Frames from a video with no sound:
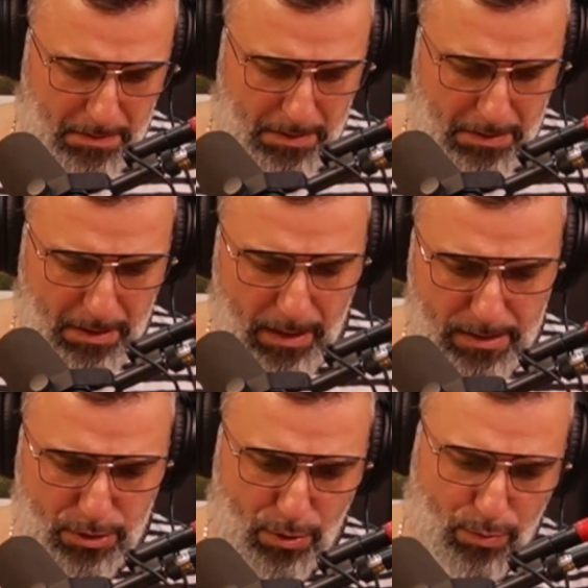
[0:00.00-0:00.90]

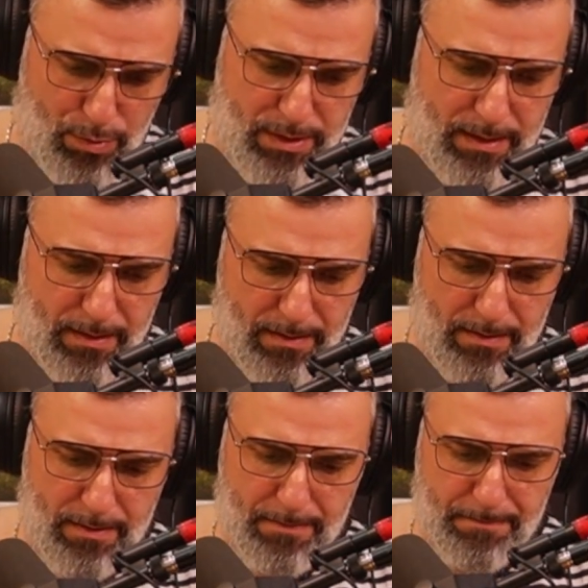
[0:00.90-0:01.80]
Castro was a
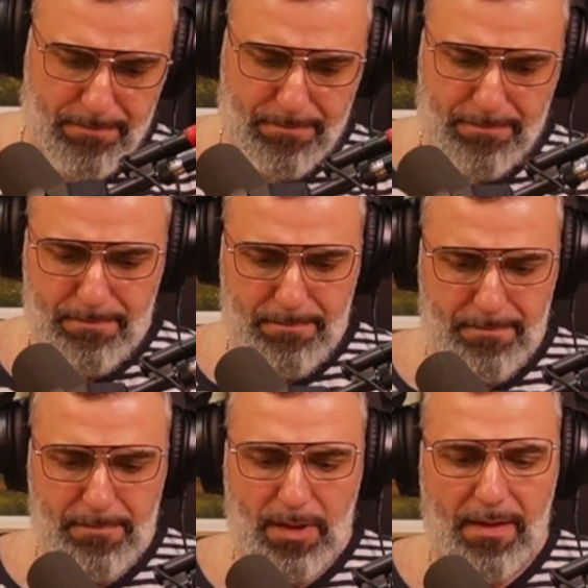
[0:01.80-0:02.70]

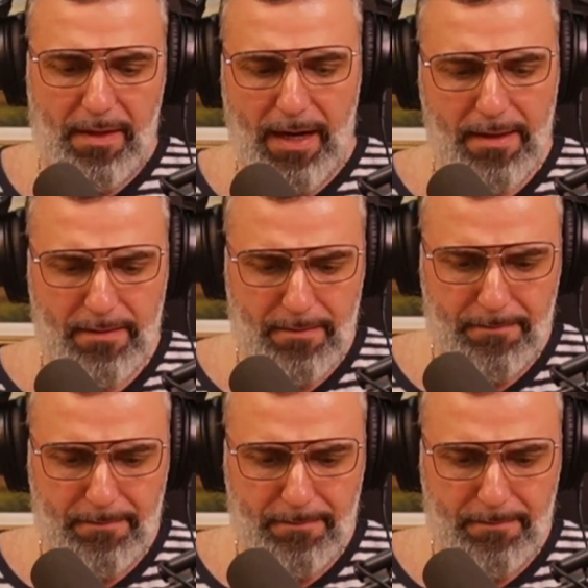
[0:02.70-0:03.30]
threat